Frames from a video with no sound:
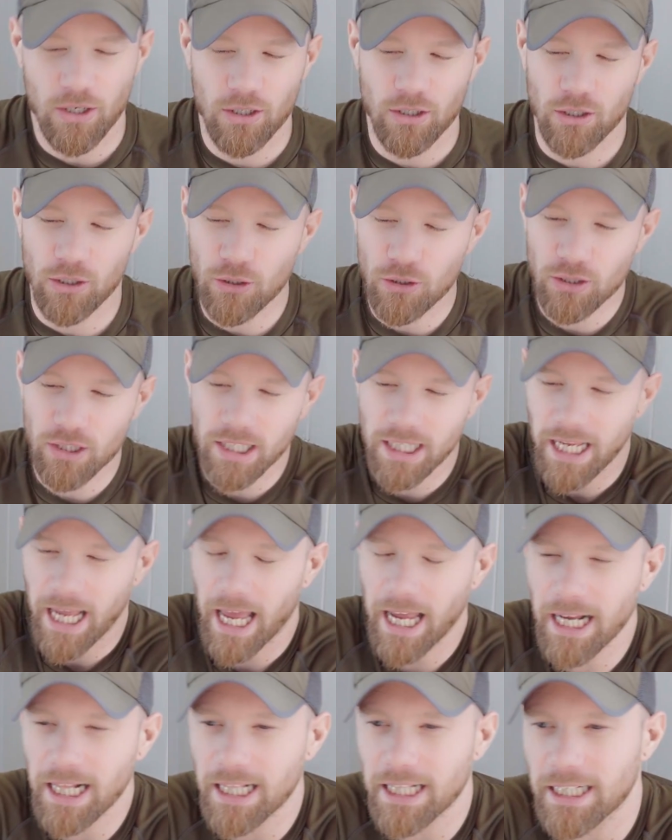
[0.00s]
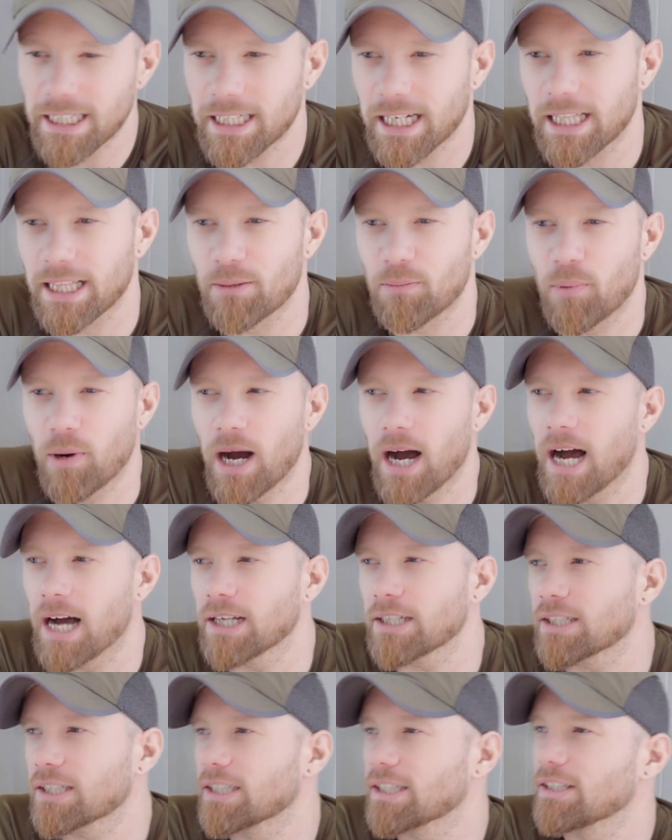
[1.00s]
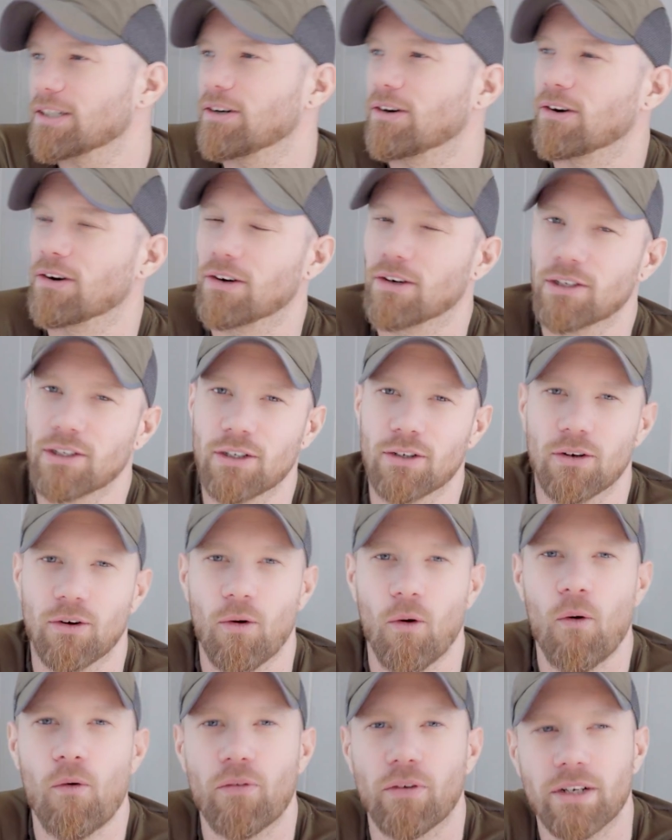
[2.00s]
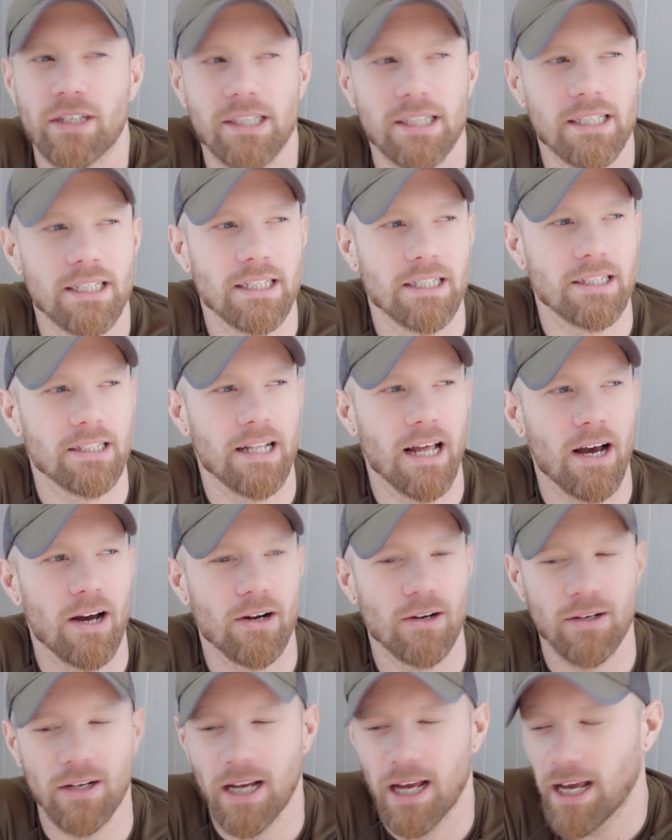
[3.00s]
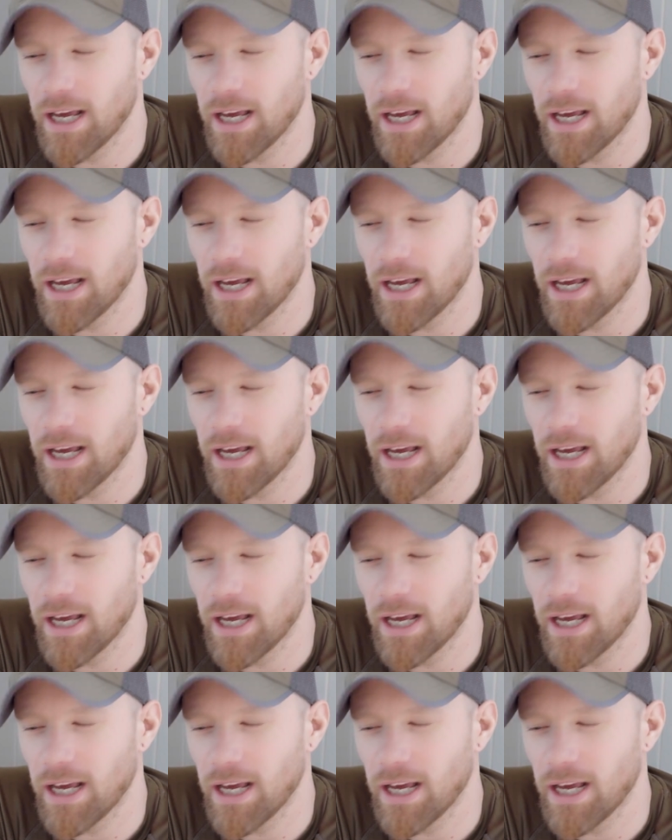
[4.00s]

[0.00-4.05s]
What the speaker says: usually English in the past, or, you know, overseas now.